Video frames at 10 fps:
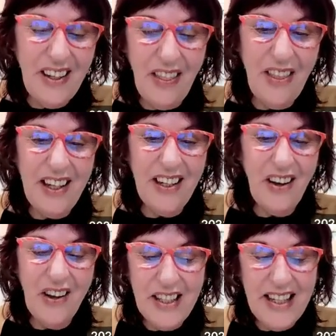The
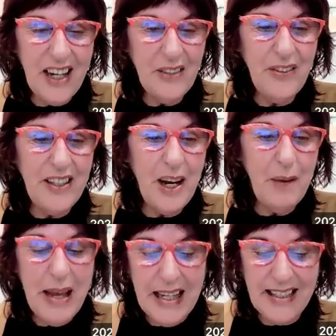contact for
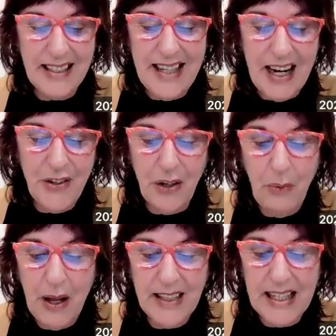Debbie is
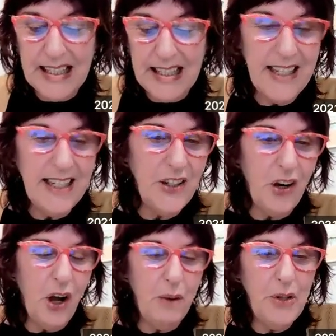
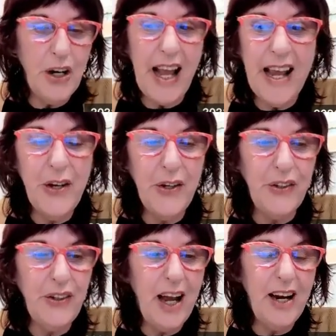
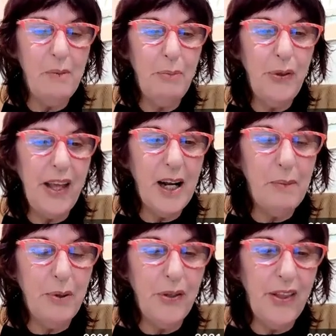nidrawellnesscentre.com.au, and I'll put that
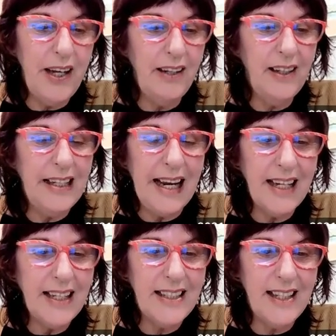up on the
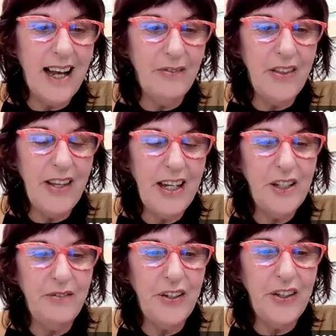links after the
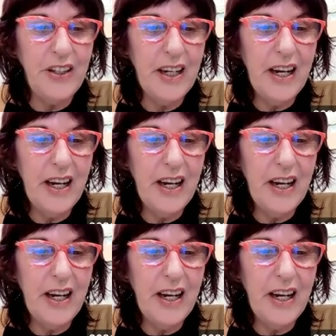interview.